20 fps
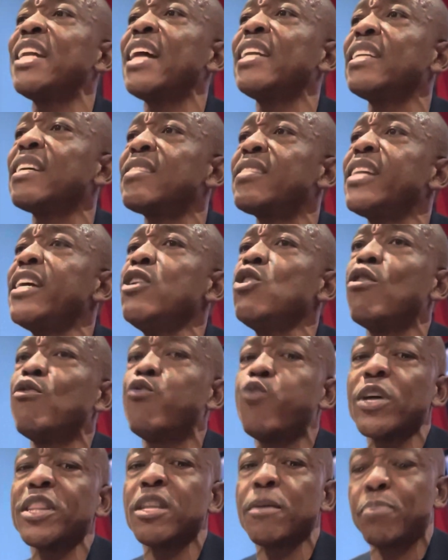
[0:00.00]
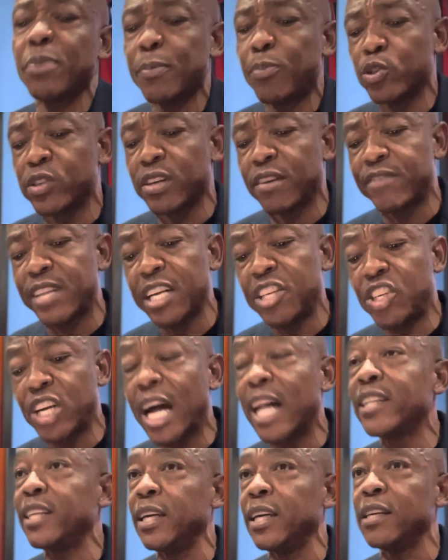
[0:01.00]
understanding of what the purpose of that
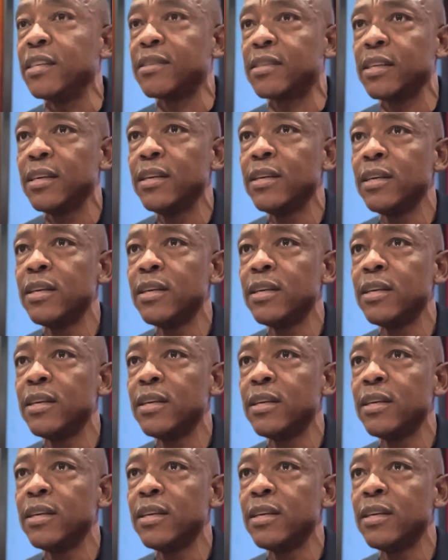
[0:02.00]
child is.